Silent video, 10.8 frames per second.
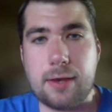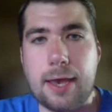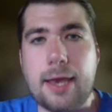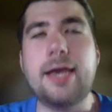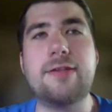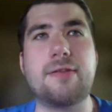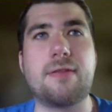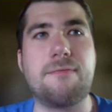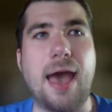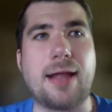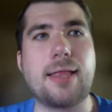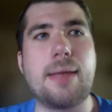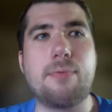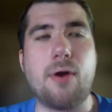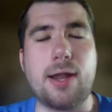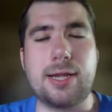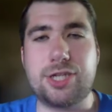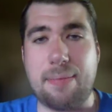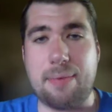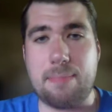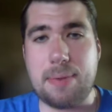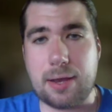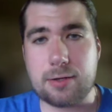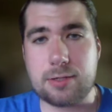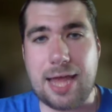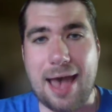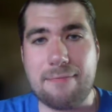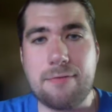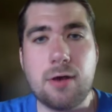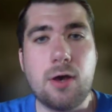Is it the fact that they brought in J.B. Bickerstaff,